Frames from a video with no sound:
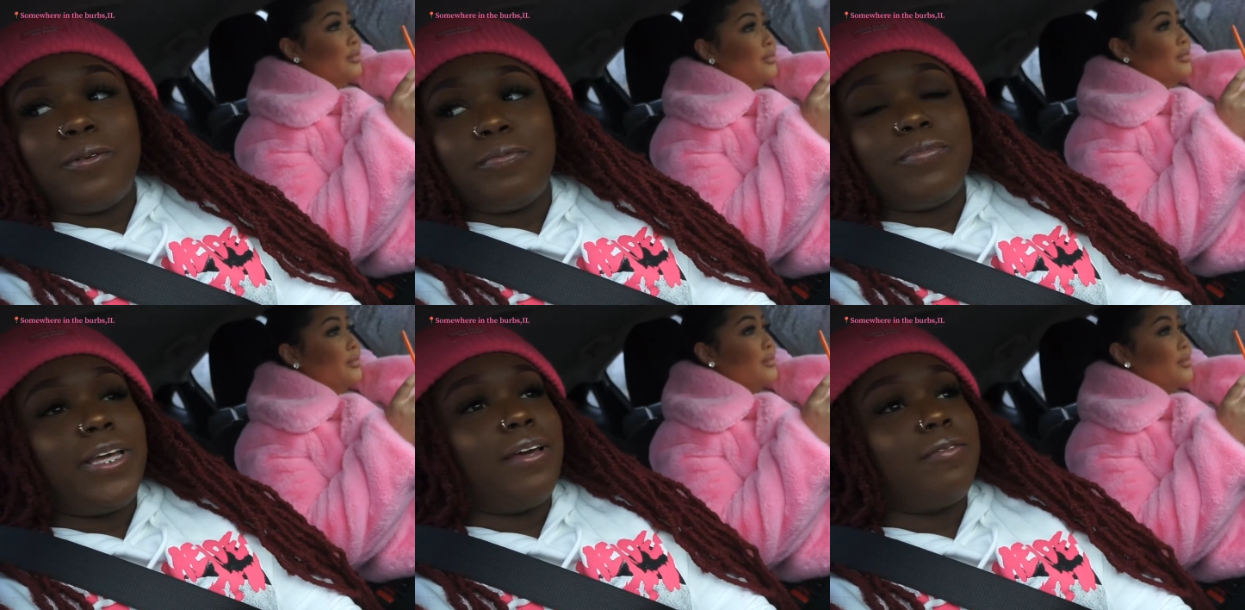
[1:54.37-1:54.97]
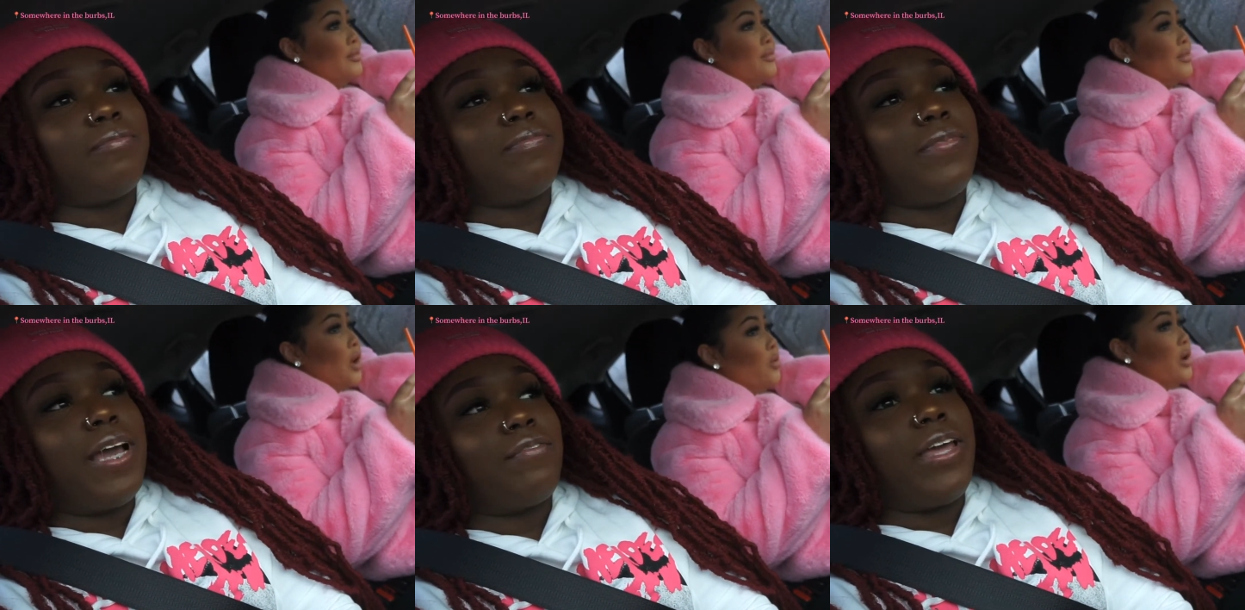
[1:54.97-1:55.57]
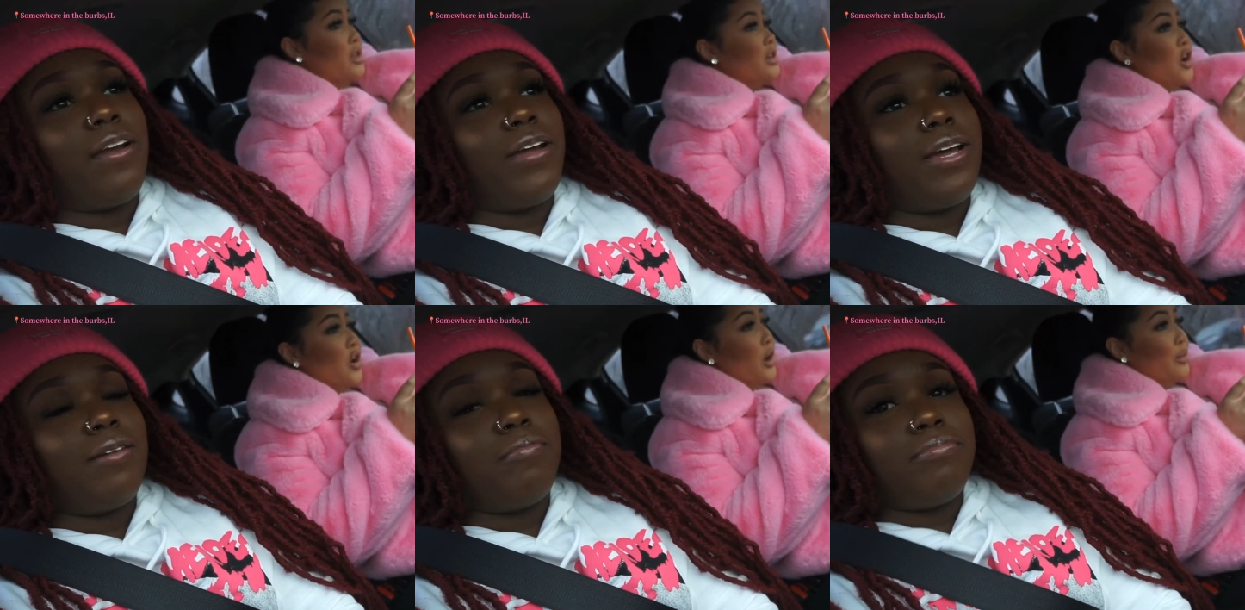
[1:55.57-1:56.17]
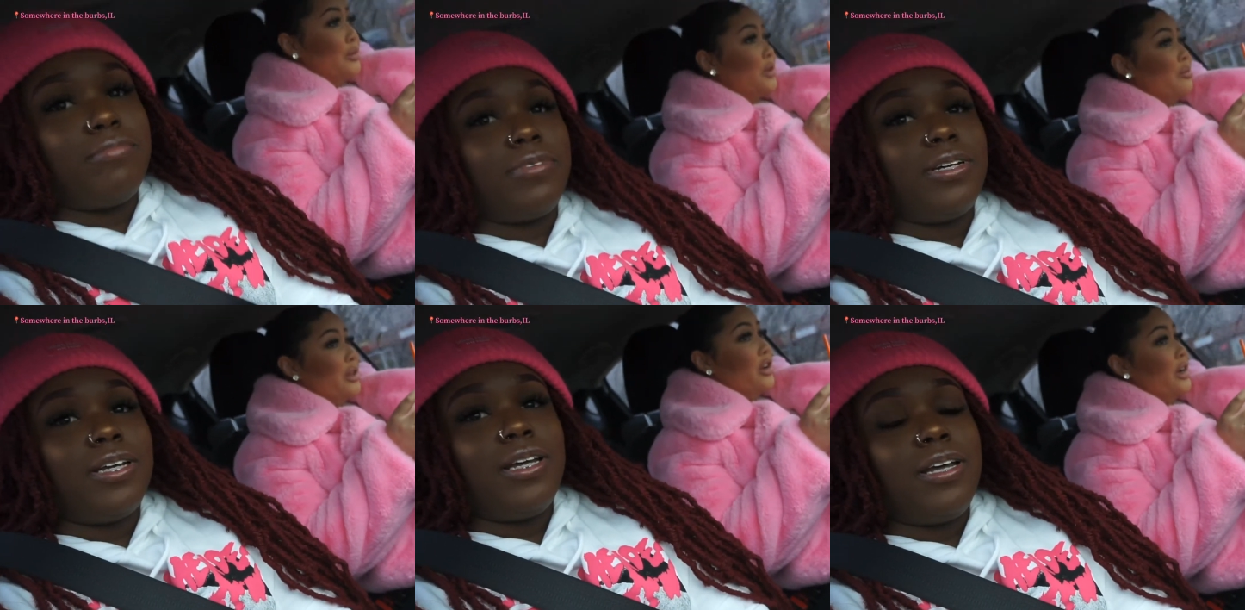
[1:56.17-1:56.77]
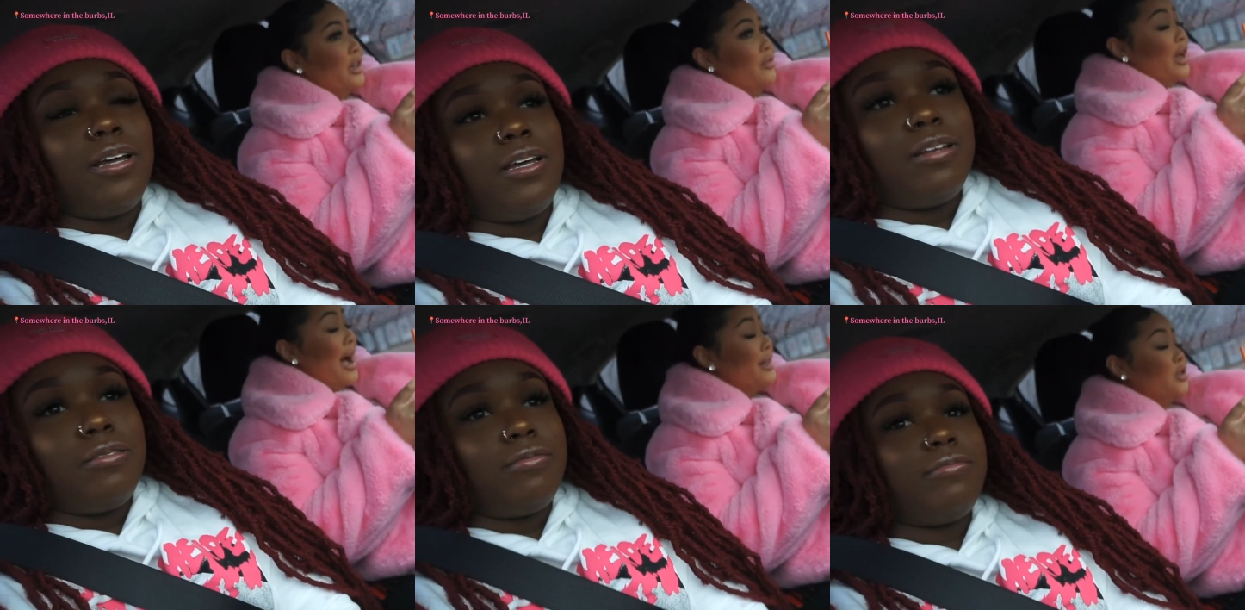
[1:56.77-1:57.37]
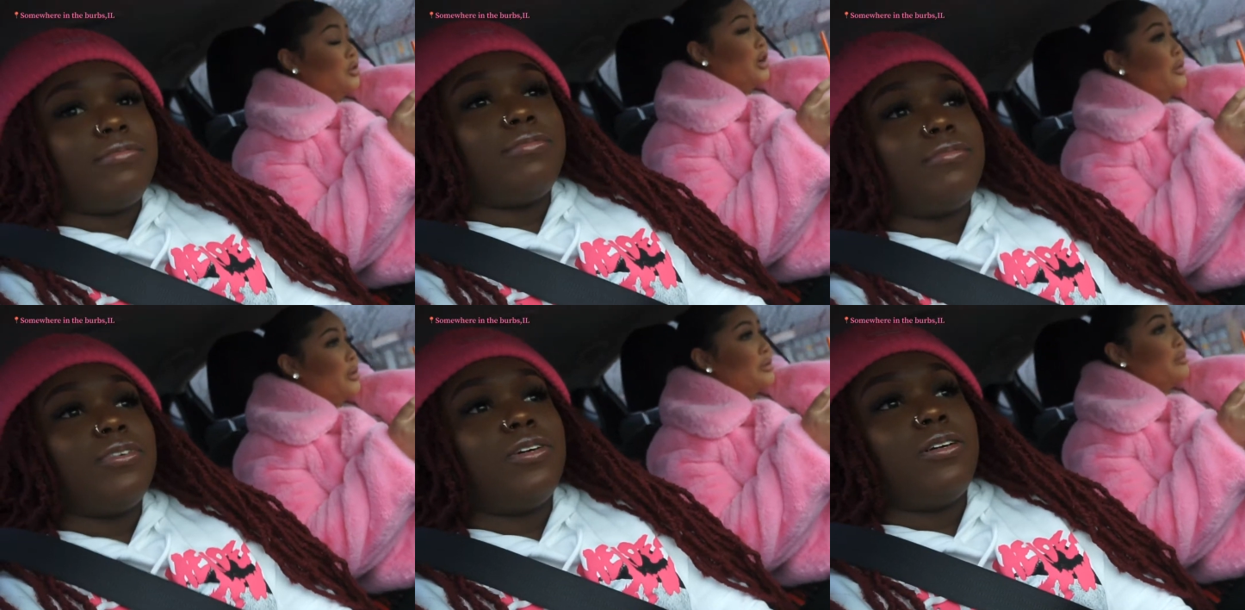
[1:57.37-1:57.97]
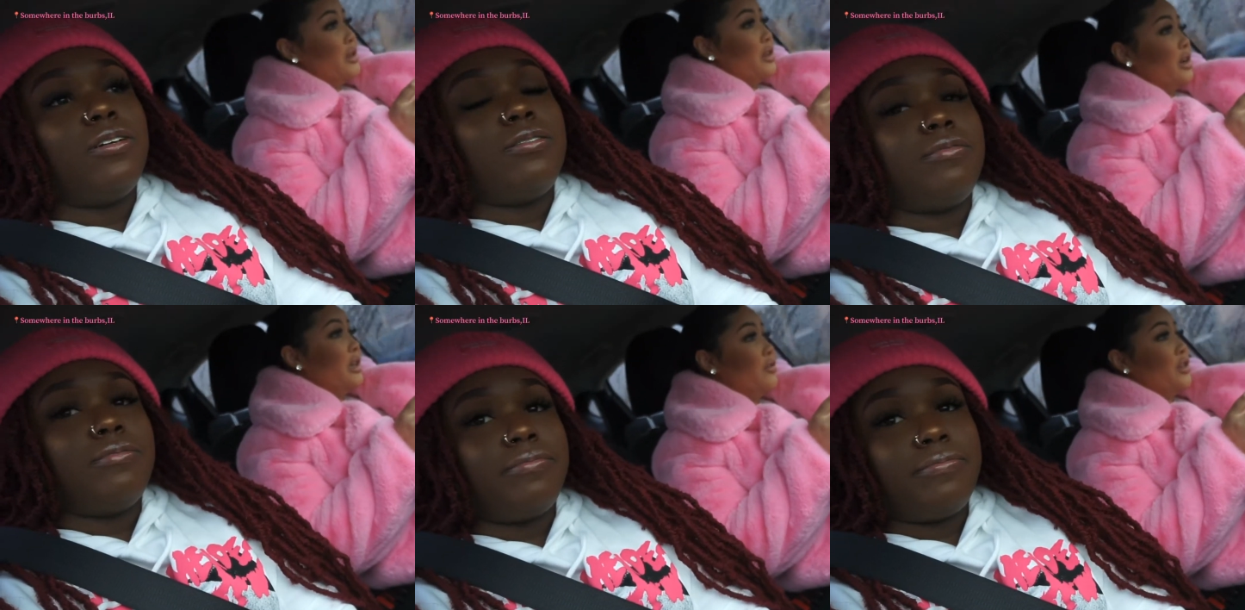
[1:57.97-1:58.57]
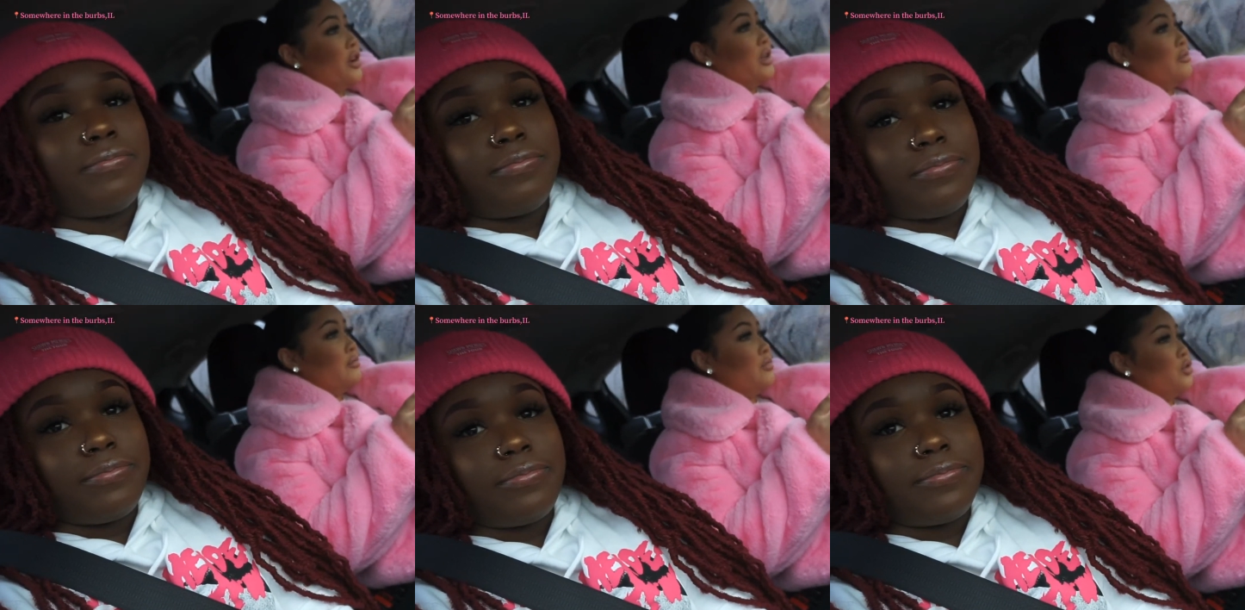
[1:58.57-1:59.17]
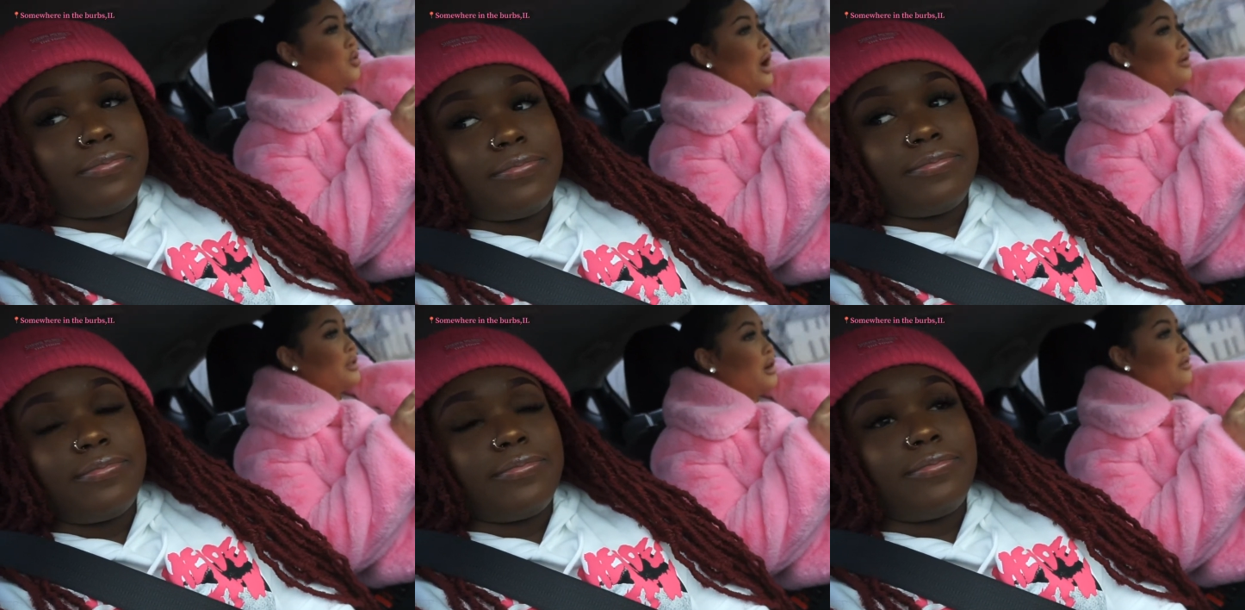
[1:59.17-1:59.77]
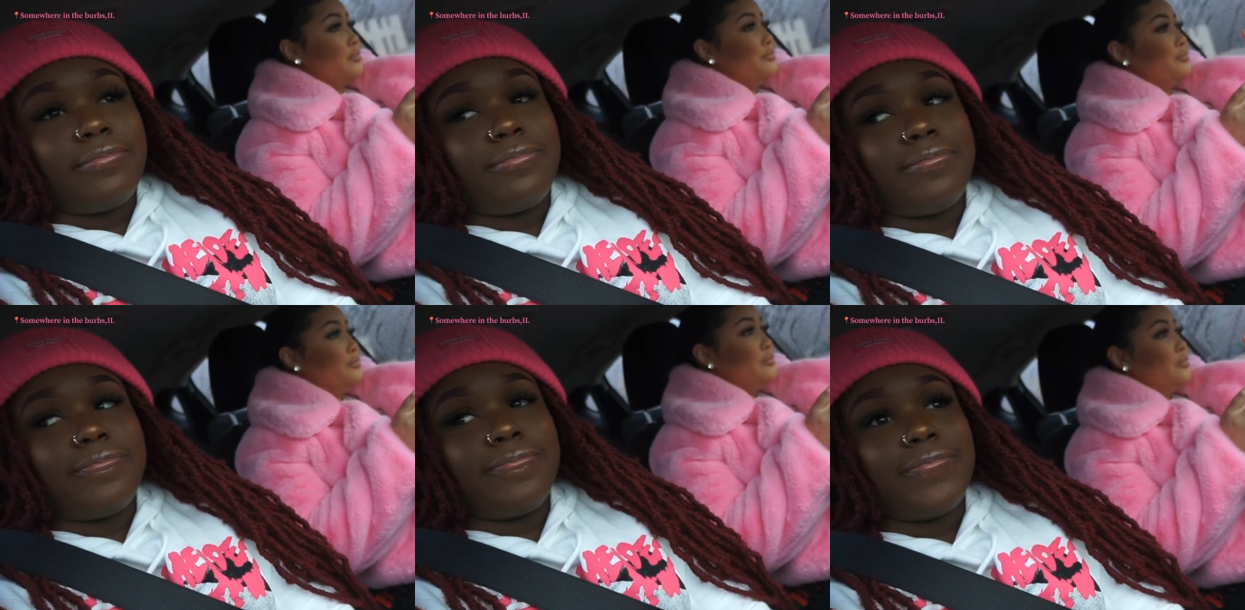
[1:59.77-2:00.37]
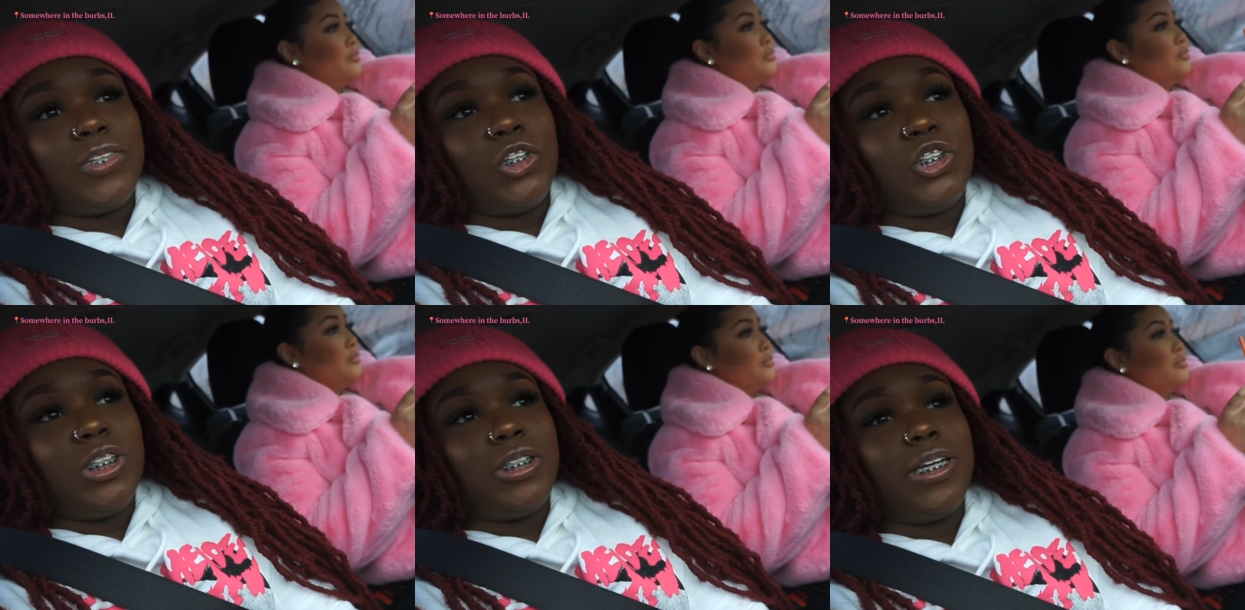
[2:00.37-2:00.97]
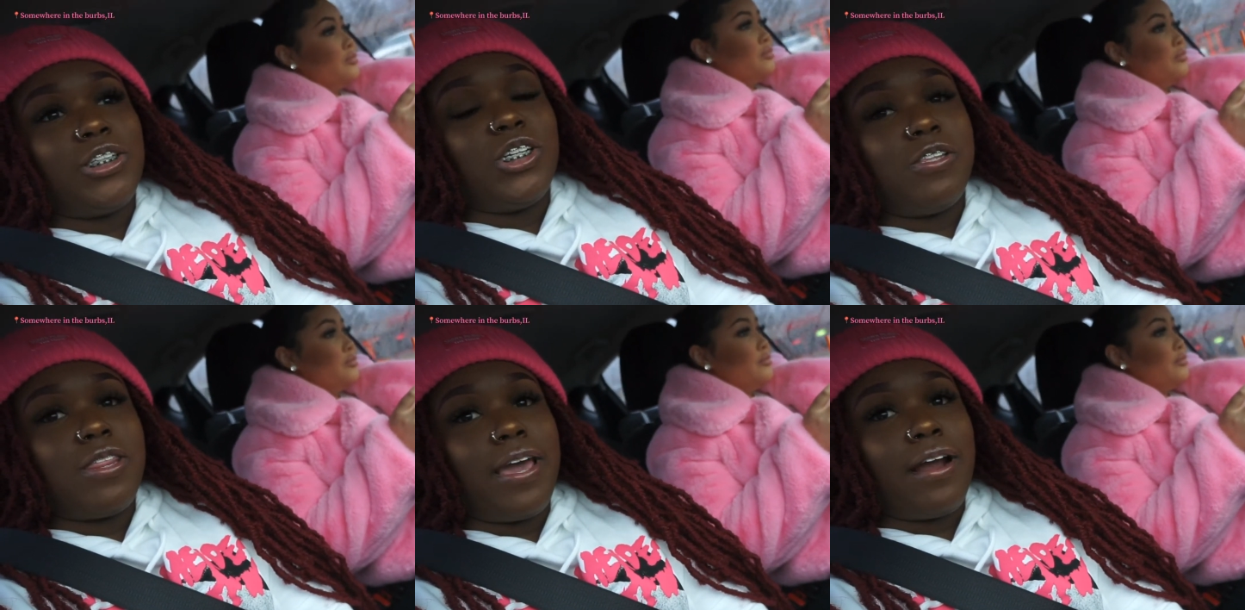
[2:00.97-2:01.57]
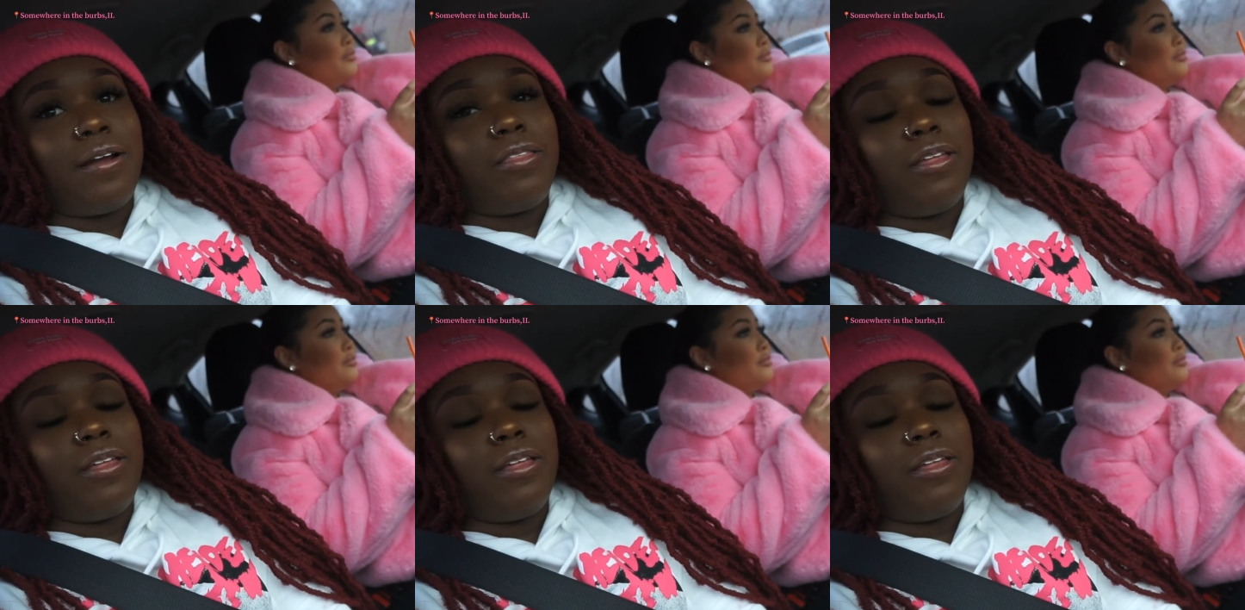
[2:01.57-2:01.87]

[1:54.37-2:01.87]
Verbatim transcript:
Speaker 1: Yeah, we told her we were gonna be there.
Speaker 2: I told her we were gonna be there at eleven thirty, two hours ago.
Speaker 1: She said she's there at the